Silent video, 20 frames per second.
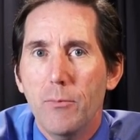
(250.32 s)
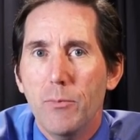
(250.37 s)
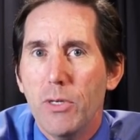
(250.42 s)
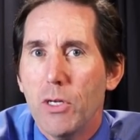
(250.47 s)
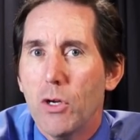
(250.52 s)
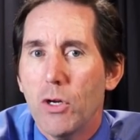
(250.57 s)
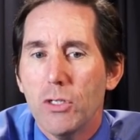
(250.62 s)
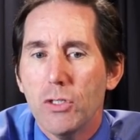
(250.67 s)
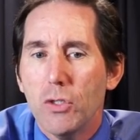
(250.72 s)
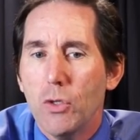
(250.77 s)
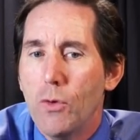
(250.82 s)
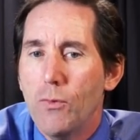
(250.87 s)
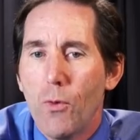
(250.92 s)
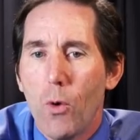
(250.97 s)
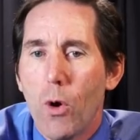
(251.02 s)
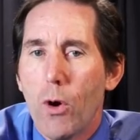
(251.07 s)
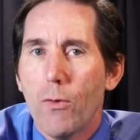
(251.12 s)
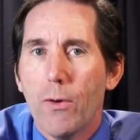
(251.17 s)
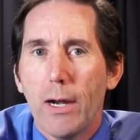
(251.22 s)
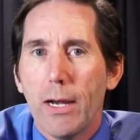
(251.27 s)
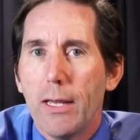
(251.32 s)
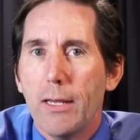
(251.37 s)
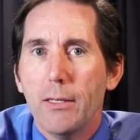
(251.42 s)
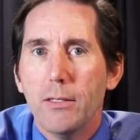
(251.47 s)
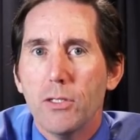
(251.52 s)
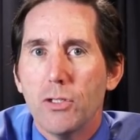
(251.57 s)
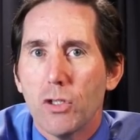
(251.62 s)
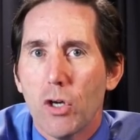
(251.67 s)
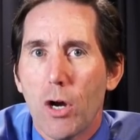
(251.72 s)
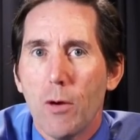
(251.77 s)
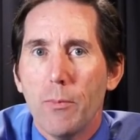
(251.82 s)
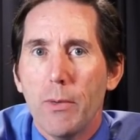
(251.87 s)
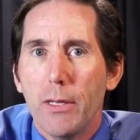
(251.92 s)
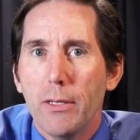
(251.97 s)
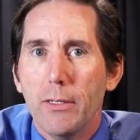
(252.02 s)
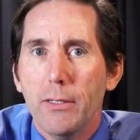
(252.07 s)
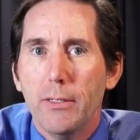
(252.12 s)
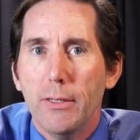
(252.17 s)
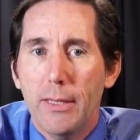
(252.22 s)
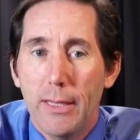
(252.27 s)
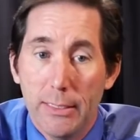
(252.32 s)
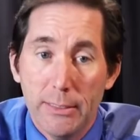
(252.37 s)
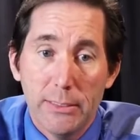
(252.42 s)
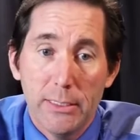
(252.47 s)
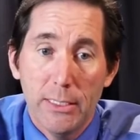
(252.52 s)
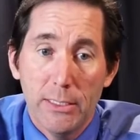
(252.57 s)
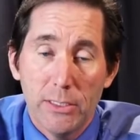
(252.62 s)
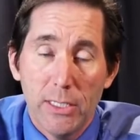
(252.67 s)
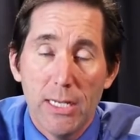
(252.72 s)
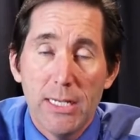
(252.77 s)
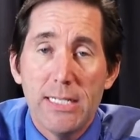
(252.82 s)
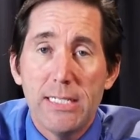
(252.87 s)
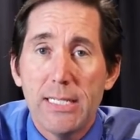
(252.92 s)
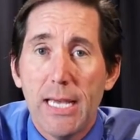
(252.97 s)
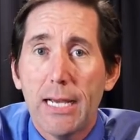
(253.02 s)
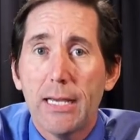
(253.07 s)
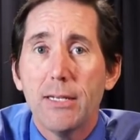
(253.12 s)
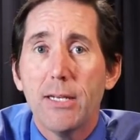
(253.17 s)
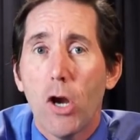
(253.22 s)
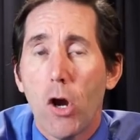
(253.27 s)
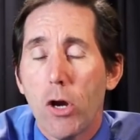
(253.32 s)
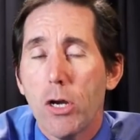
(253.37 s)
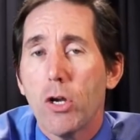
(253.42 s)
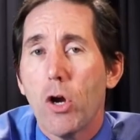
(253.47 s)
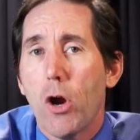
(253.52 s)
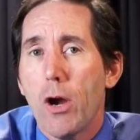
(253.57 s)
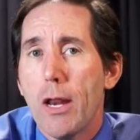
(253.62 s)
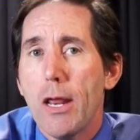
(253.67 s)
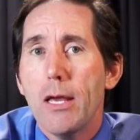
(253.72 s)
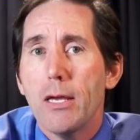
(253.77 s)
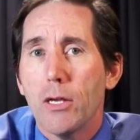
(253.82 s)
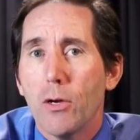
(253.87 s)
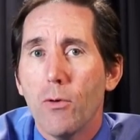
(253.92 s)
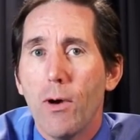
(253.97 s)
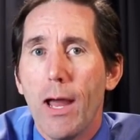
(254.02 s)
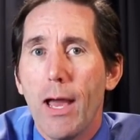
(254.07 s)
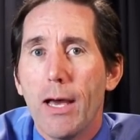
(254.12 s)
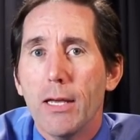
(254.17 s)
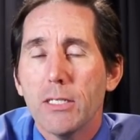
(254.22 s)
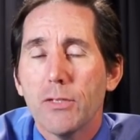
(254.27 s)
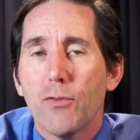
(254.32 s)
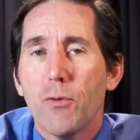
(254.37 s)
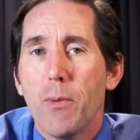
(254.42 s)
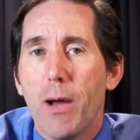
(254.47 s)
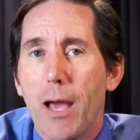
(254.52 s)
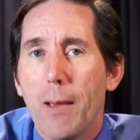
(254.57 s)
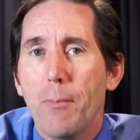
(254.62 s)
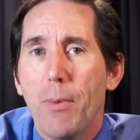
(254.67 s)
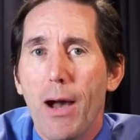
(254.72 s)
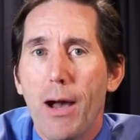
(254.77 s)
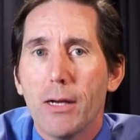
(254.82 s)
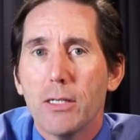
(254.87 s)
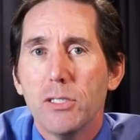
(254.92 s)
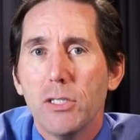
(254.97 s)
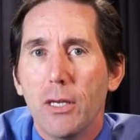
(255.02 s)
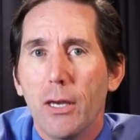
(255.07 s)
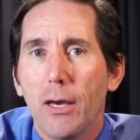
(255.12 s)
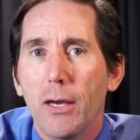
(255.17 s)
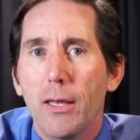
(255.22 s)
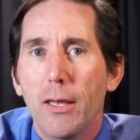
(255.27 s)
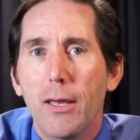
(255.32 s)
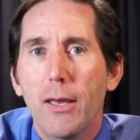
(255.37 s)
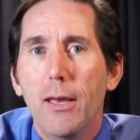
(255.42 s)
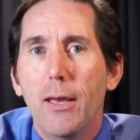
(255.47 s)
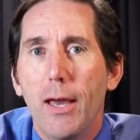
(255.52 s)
Because you've already determined this is a secondary cardiac arrest from hypoxia,